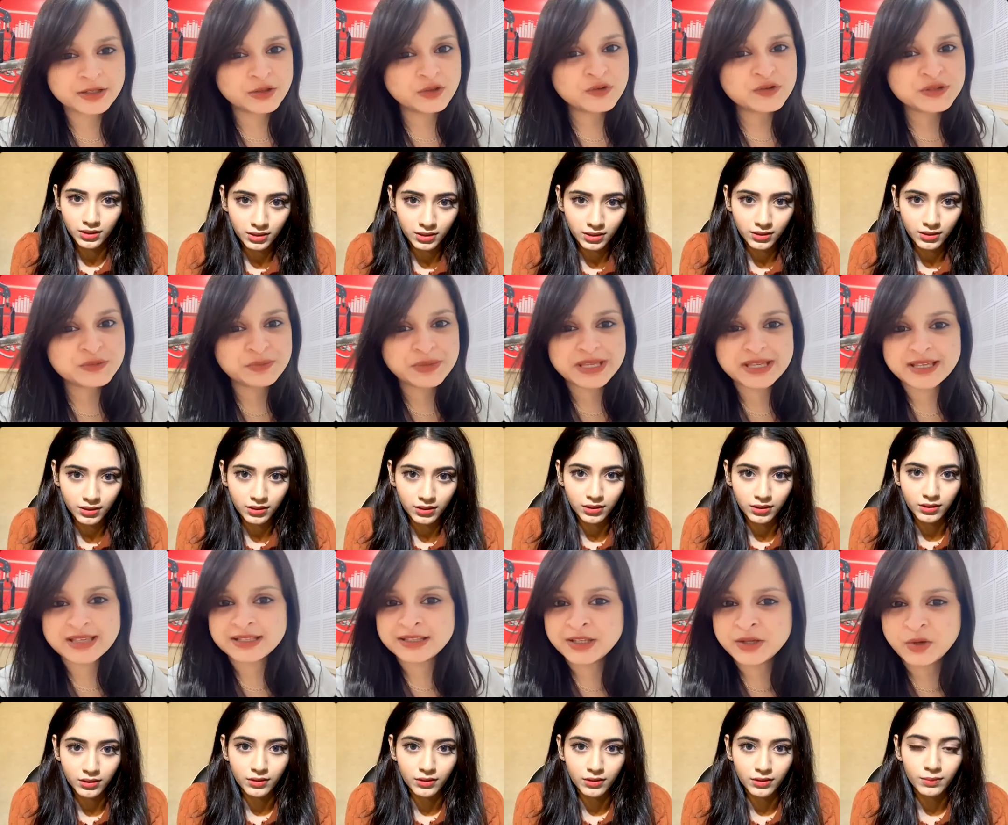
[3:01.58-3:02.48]
Speaker 1: you know
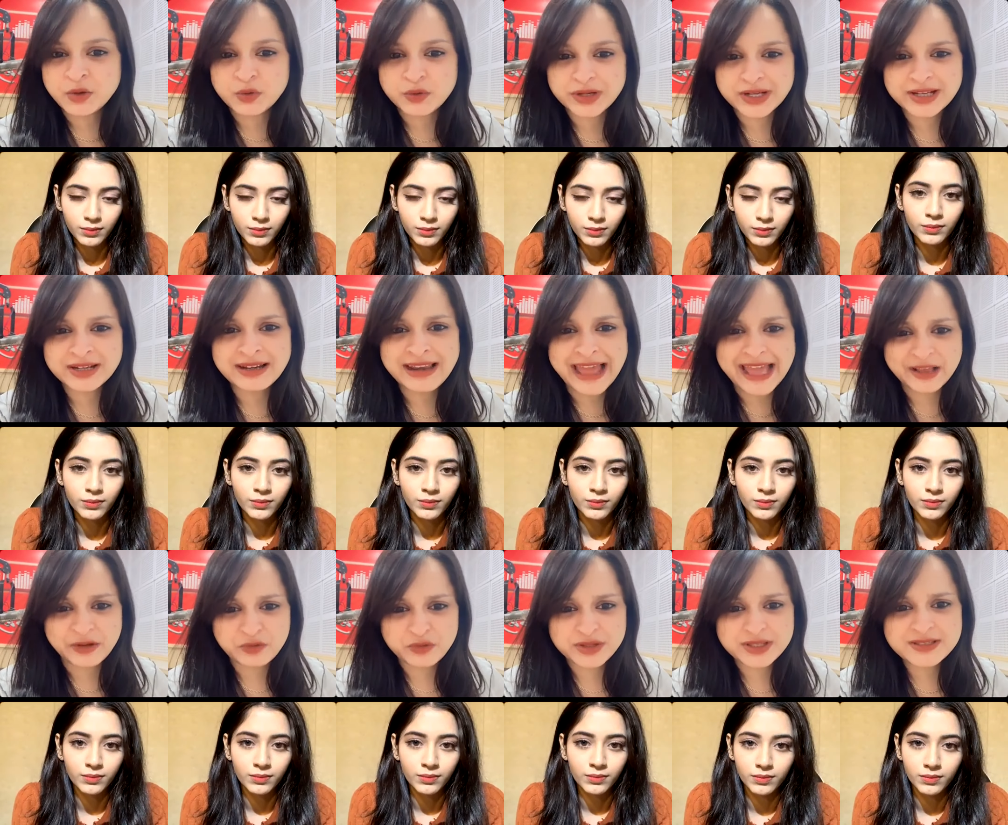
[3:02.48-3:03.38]
speaking the Korean mm-hmm.
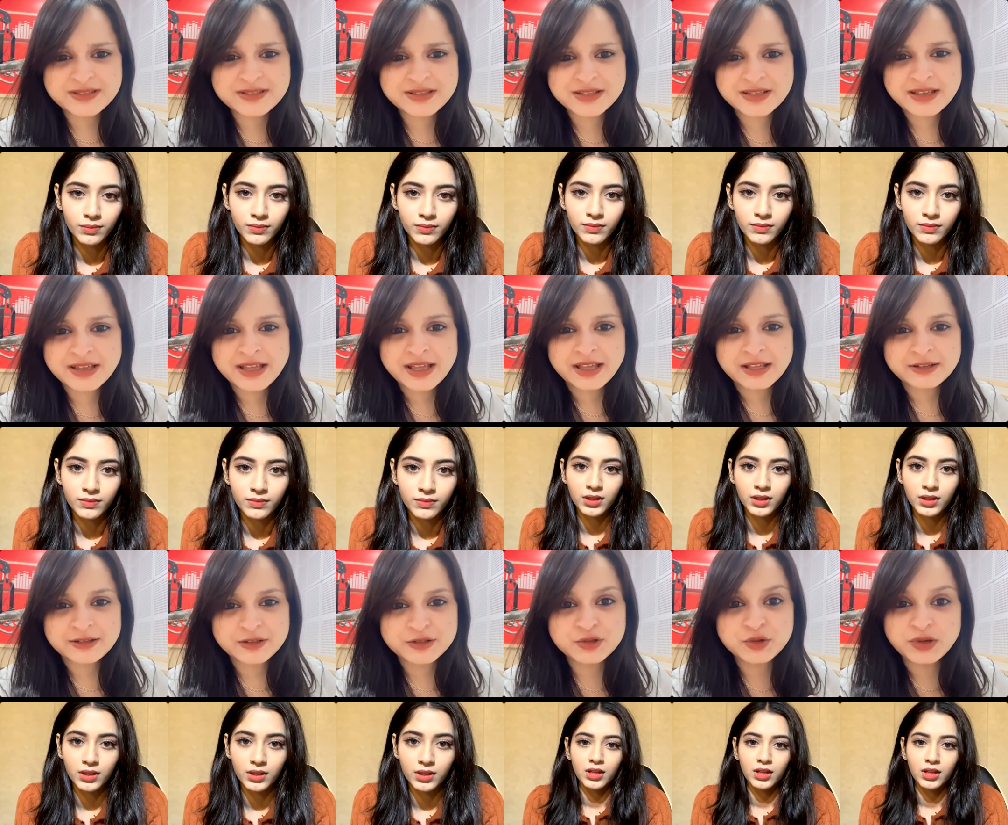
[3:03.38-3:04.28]
language?
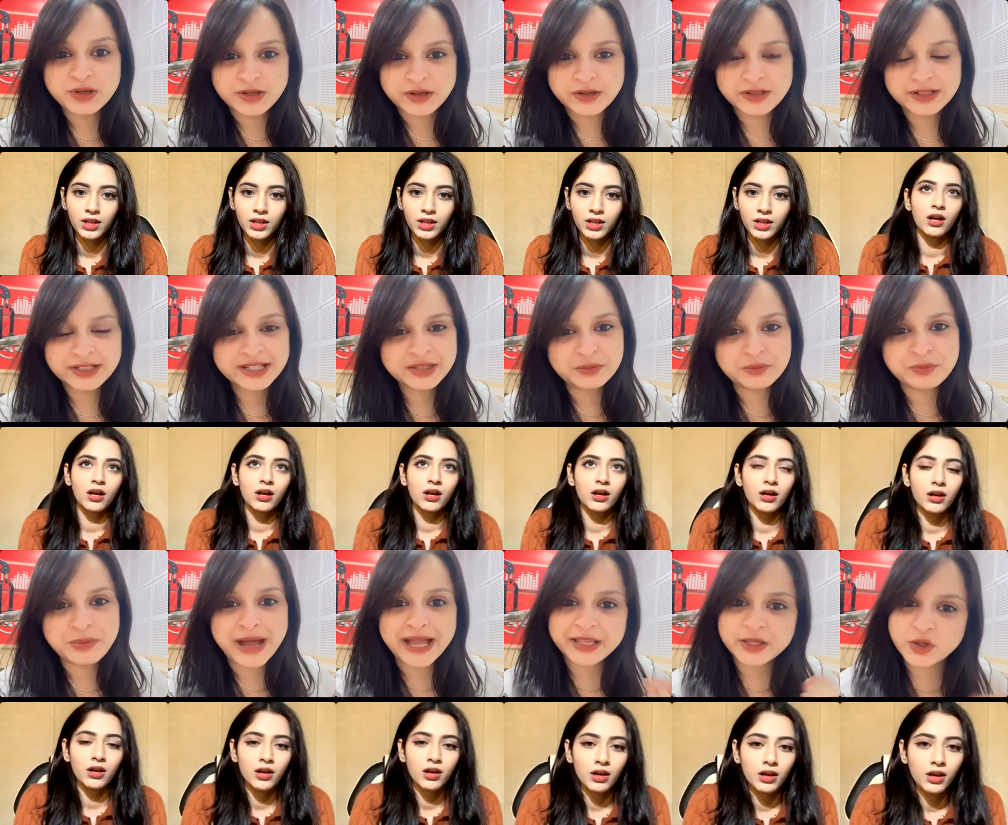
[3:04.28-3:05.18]
Did you learn
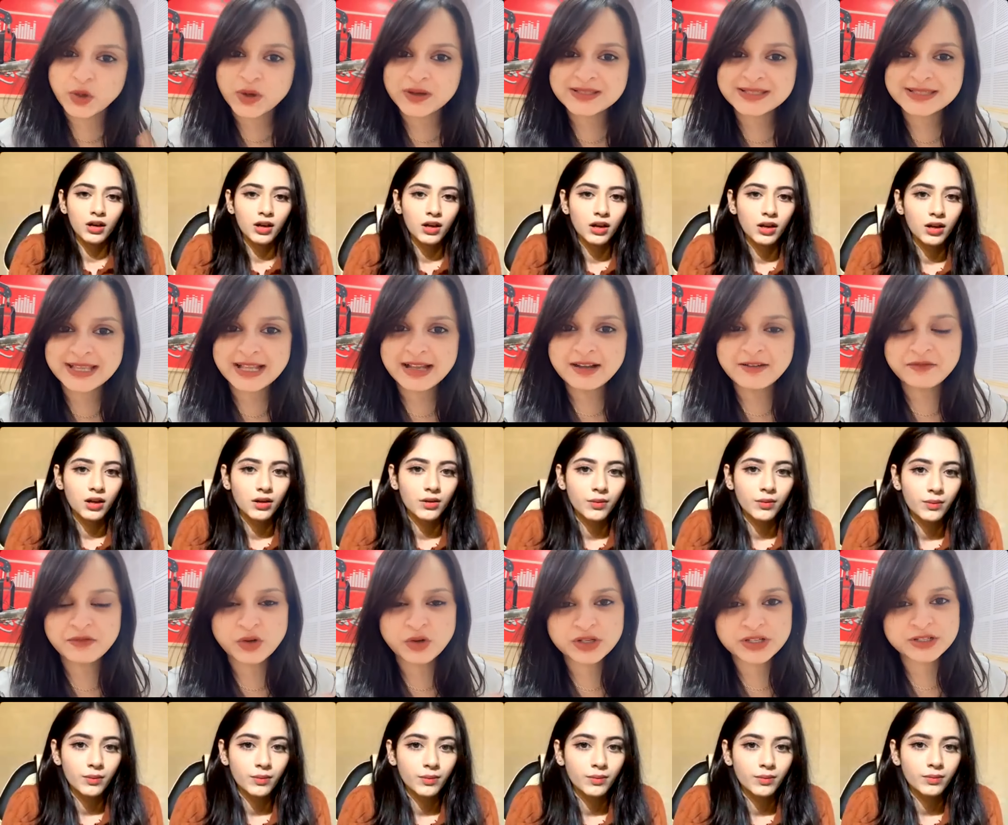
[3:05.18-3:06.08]
it by
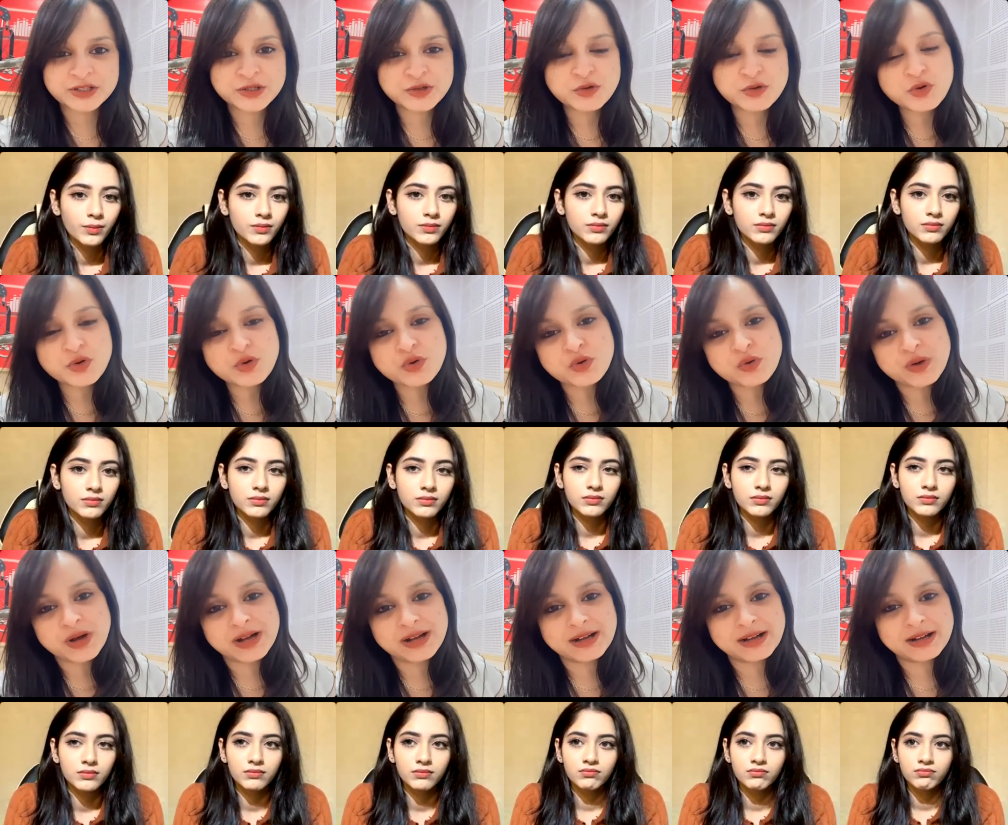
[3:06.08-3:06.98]
yourself, or did you
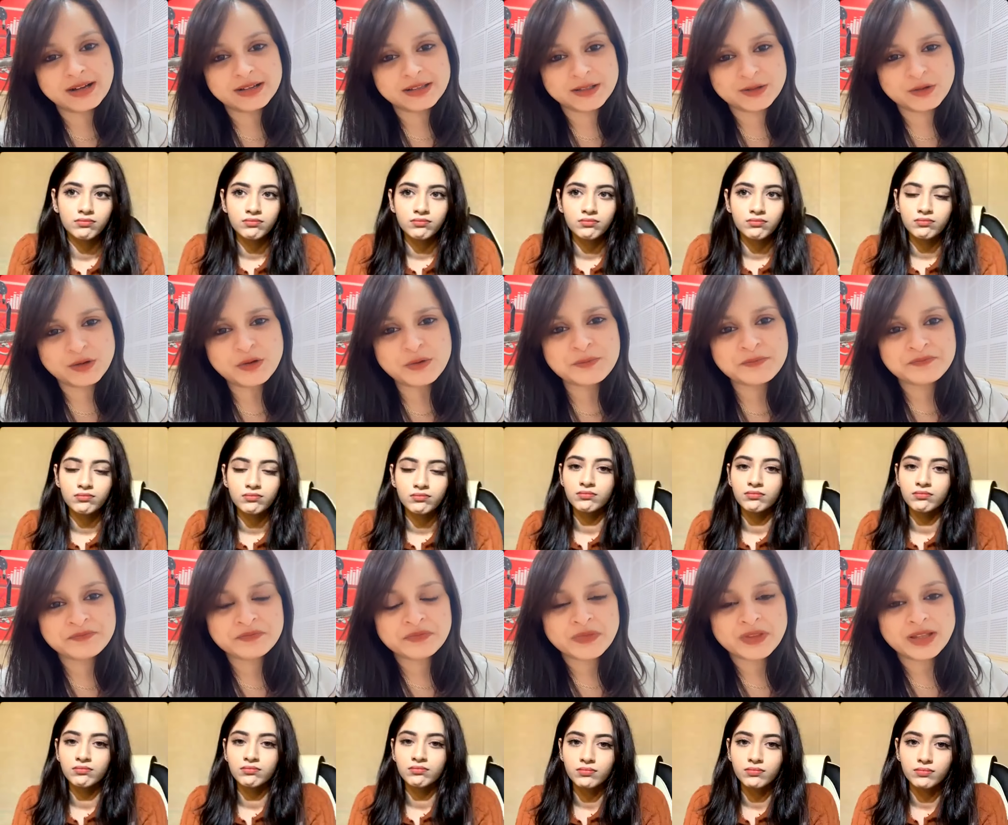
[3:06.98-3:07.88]
mm-hmm. you know
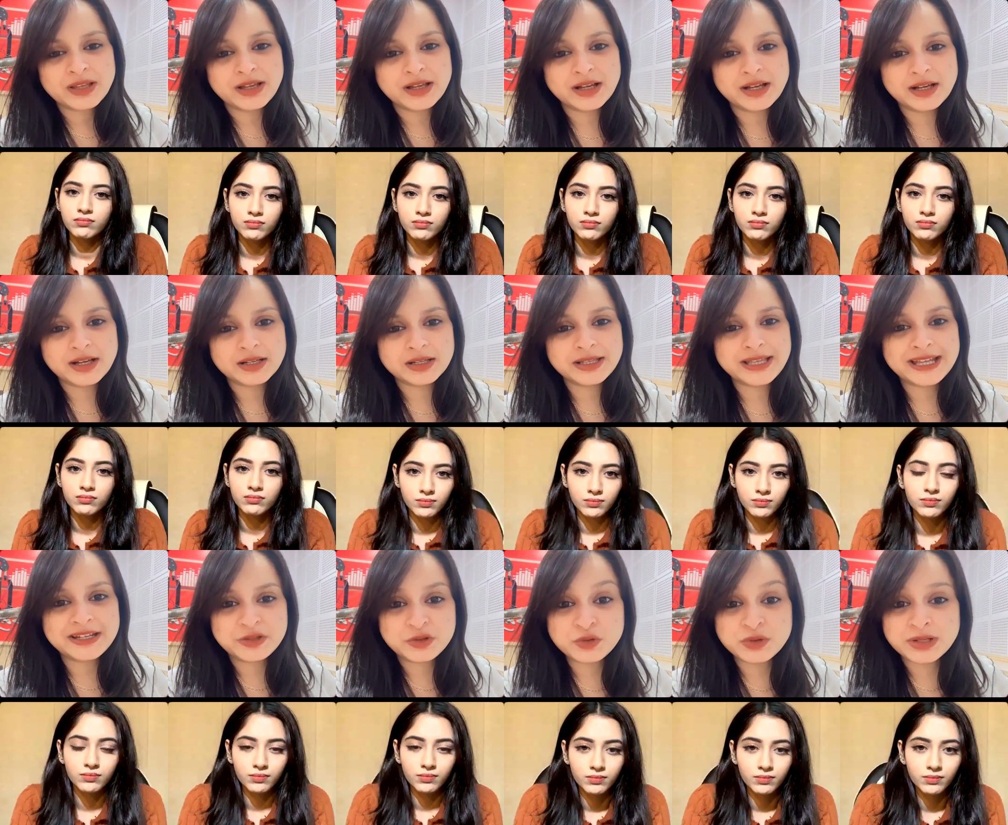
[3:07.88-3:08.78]
mm-hmm. Uh,
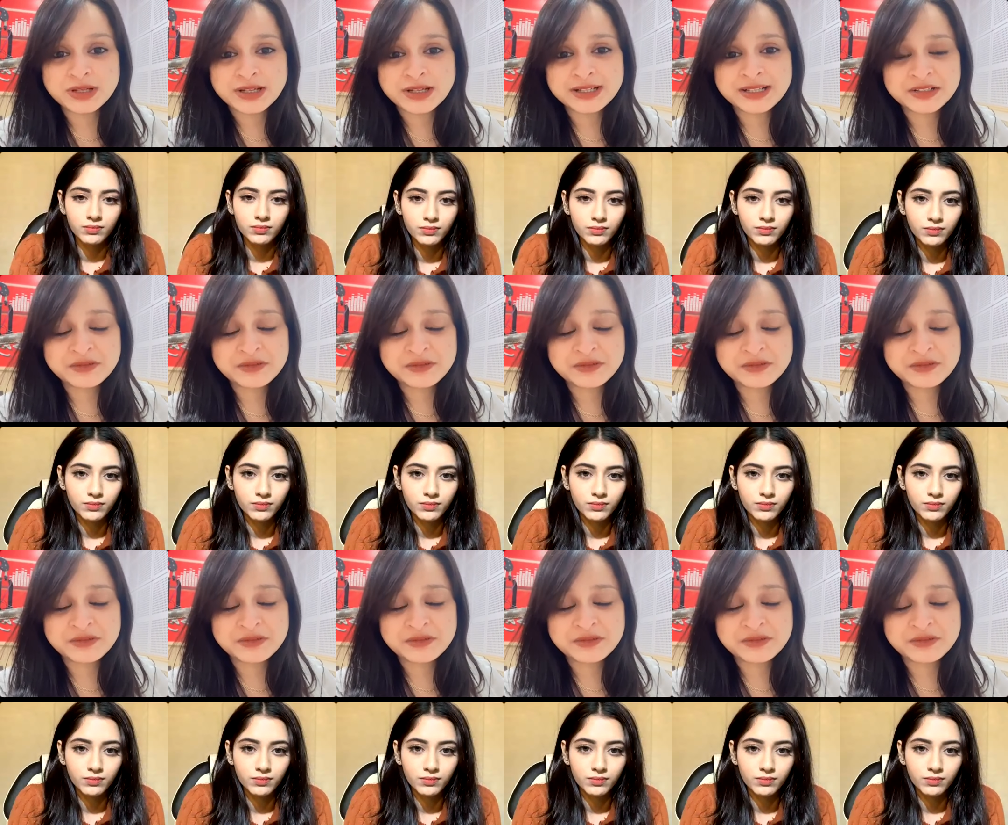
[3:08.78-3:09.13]
get to learn